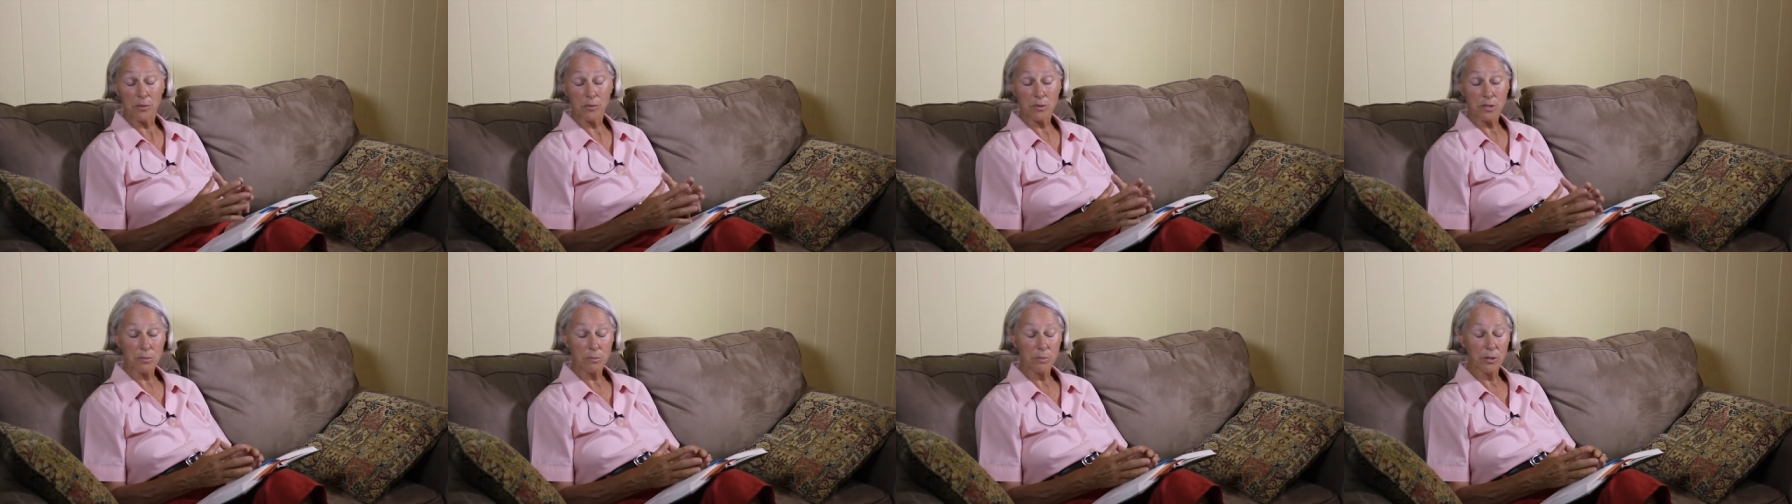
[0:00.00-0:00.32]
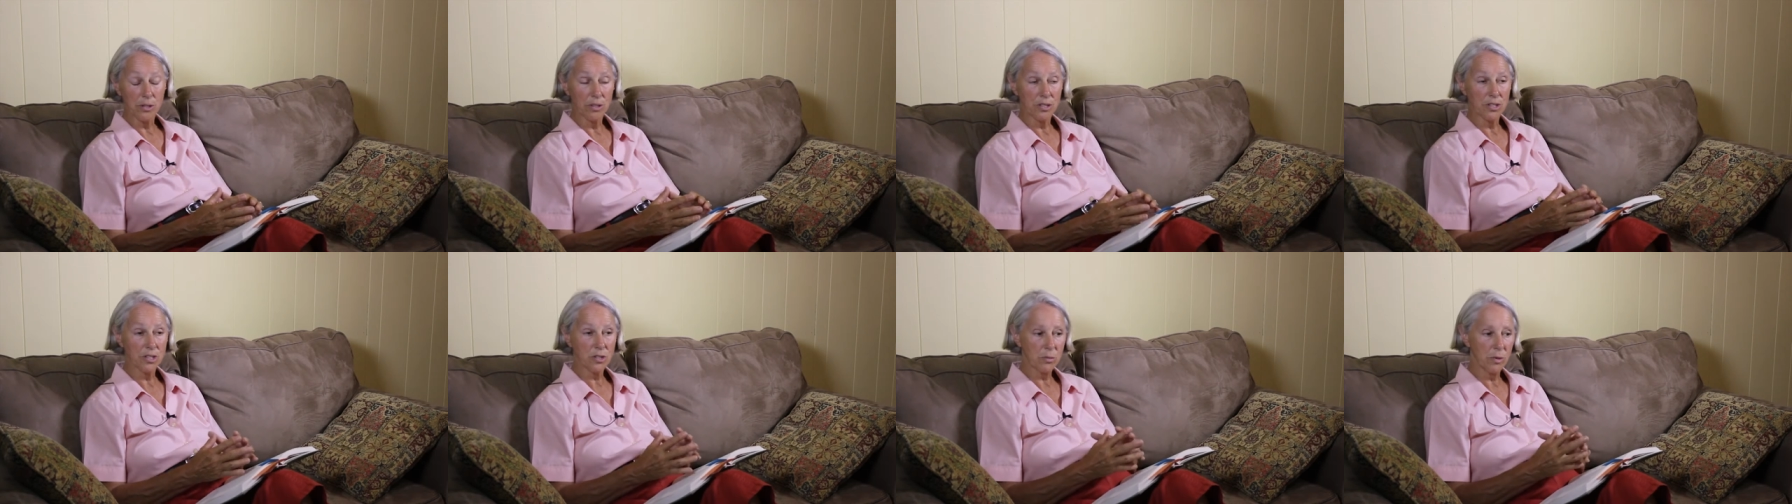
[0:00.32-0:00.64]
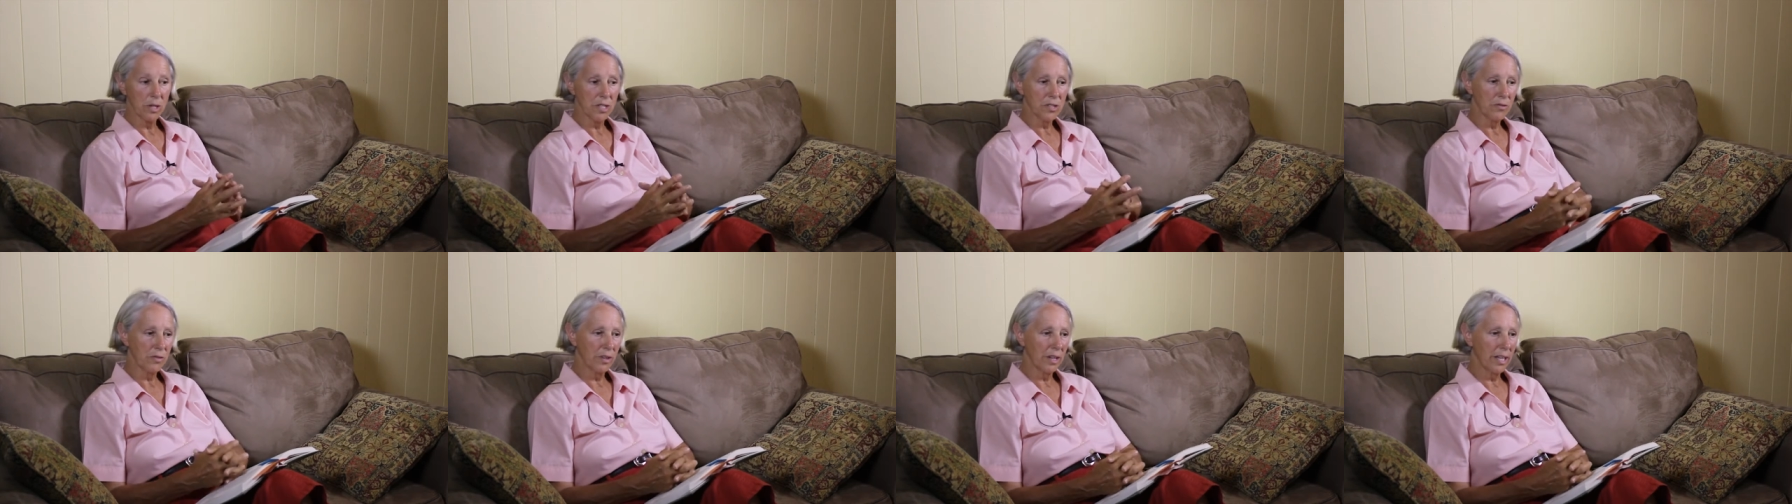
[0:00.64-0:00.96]
It was built as
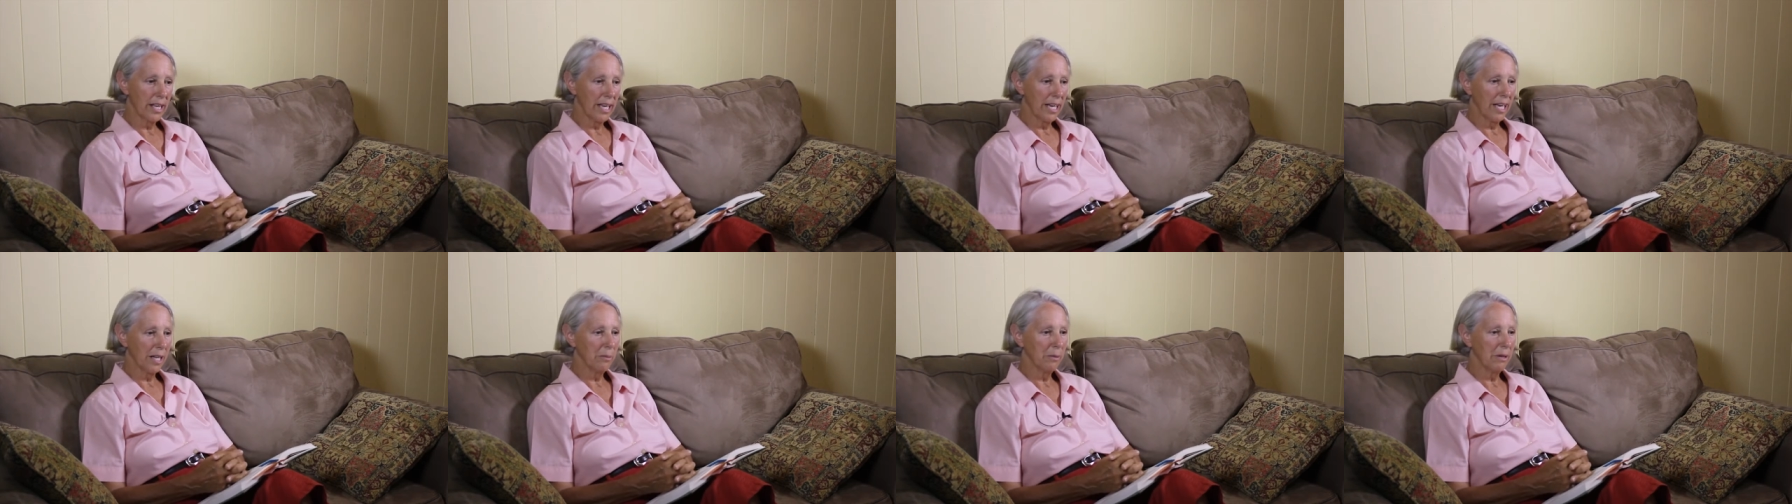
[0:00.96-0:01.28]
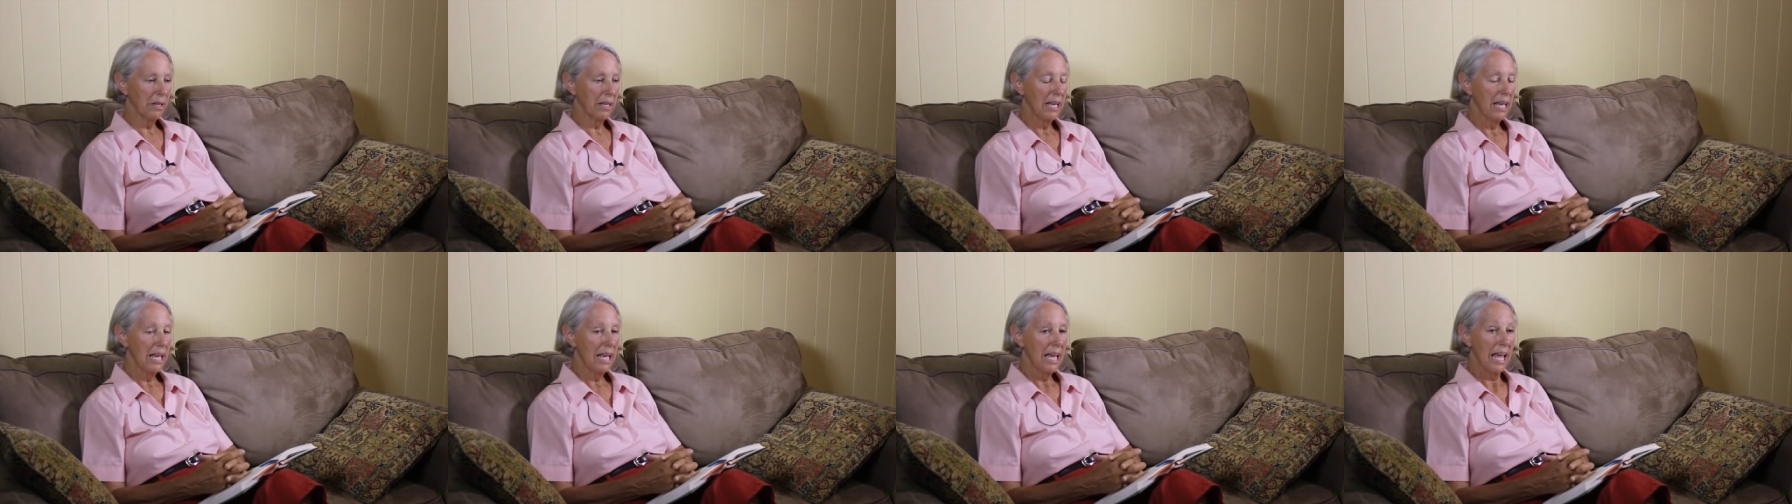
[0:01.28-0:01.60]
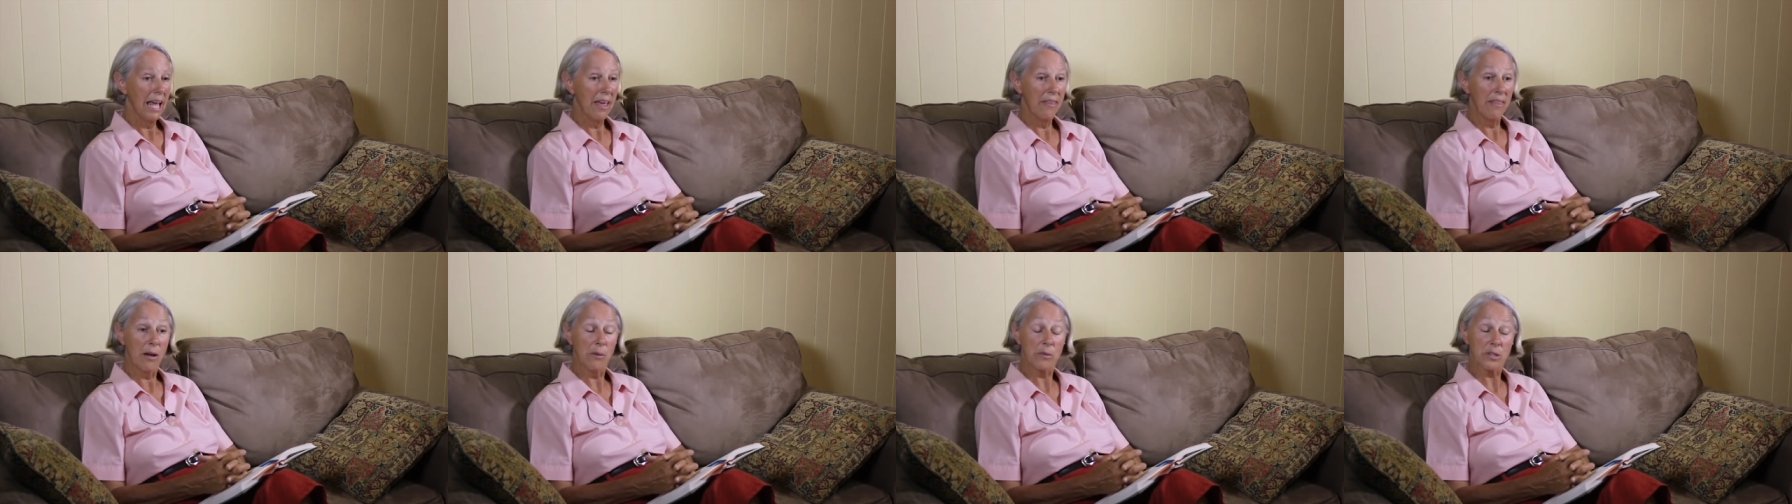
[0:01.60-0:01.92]
Westford
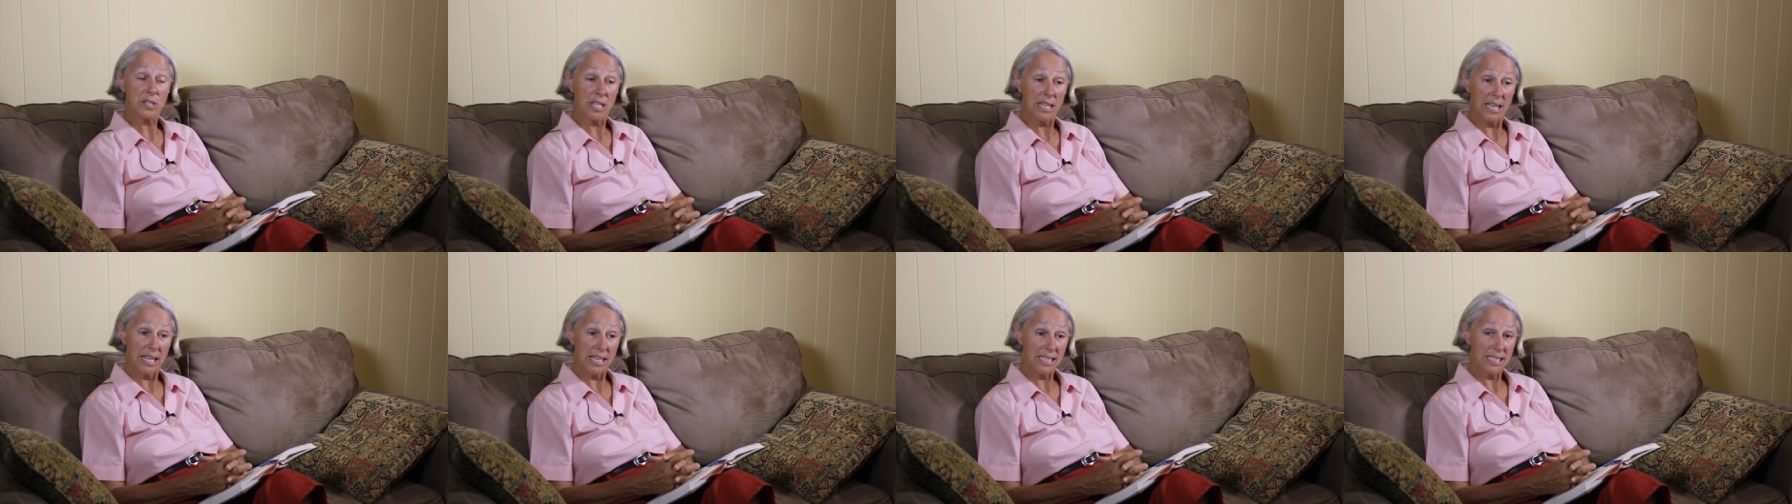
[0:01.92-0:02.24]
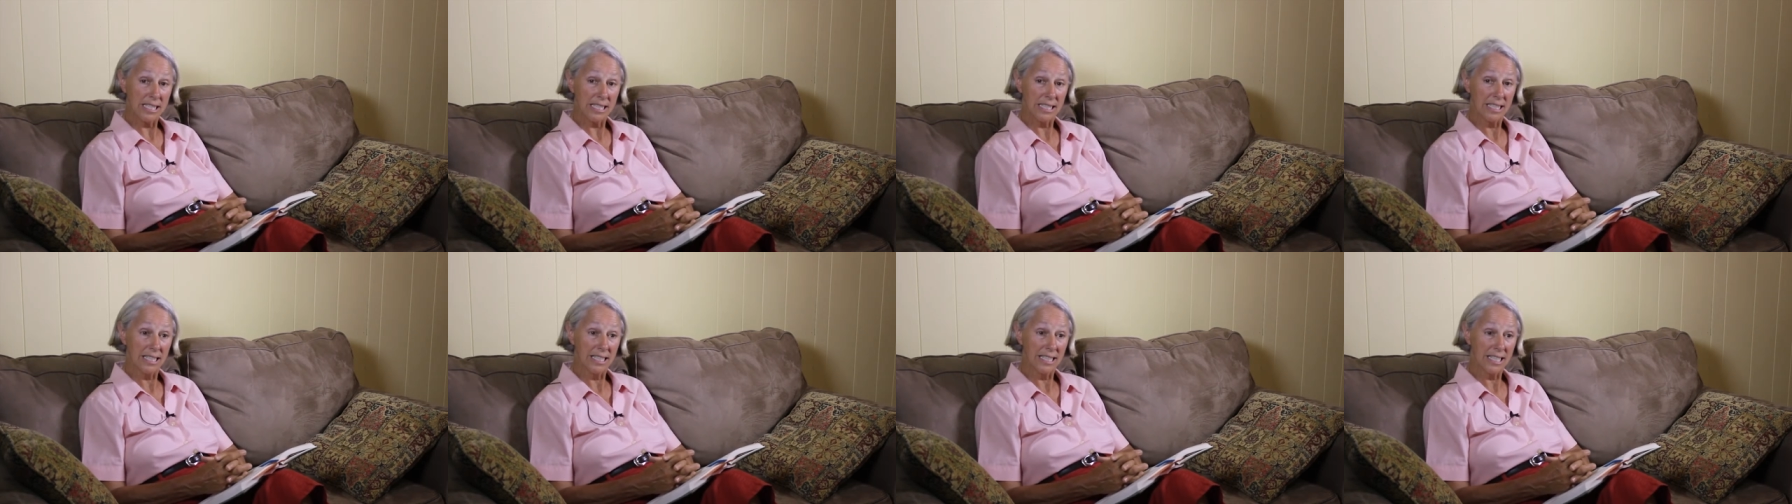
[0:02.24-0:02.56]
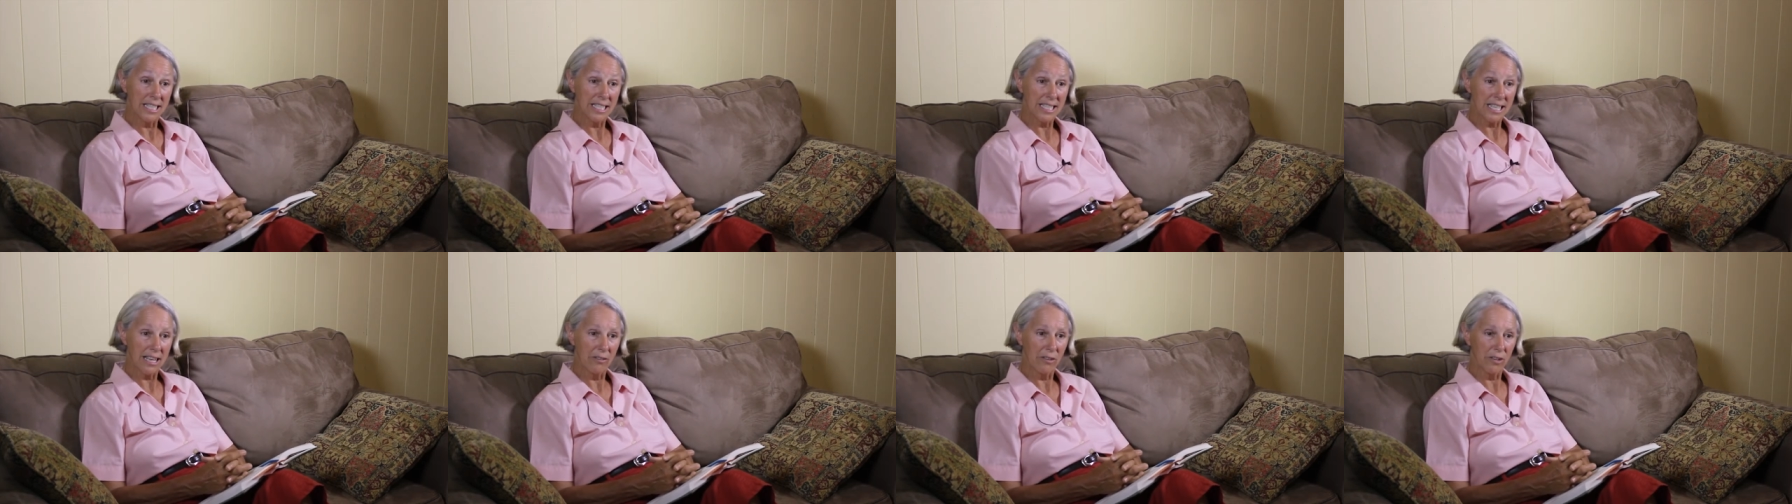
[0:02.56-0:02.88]
Academy, and that was in
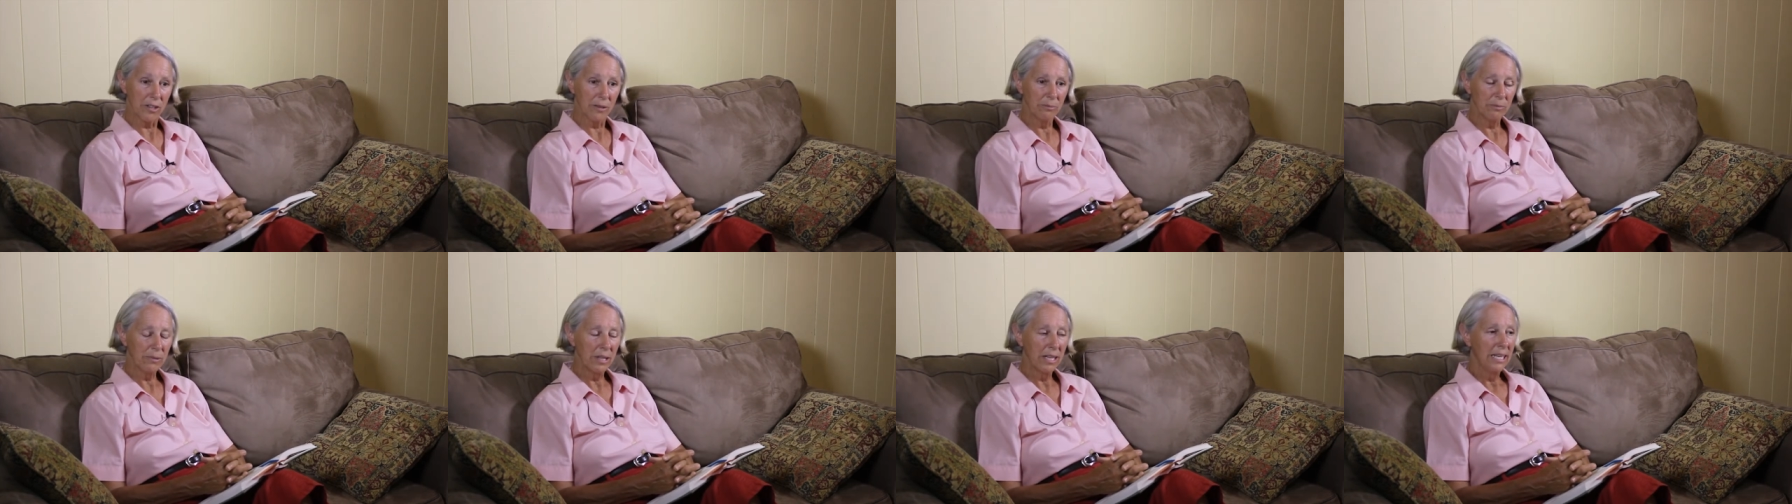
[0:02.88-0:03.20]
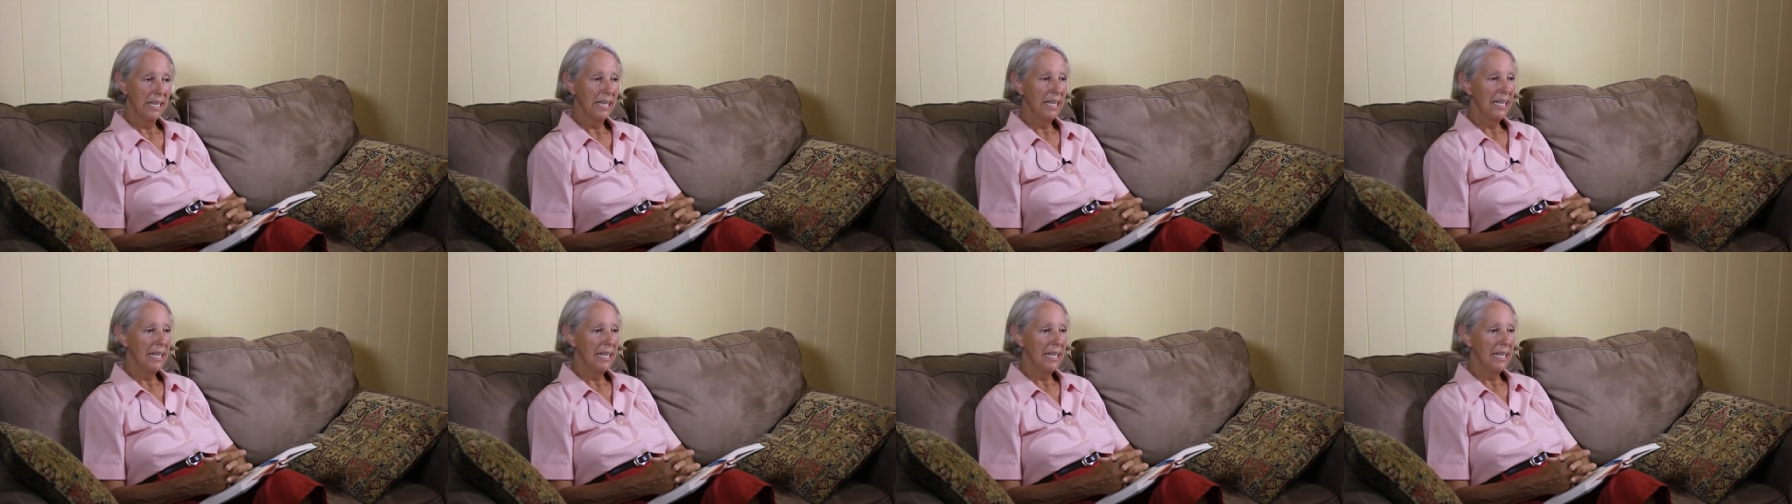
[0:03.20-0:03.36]
1897.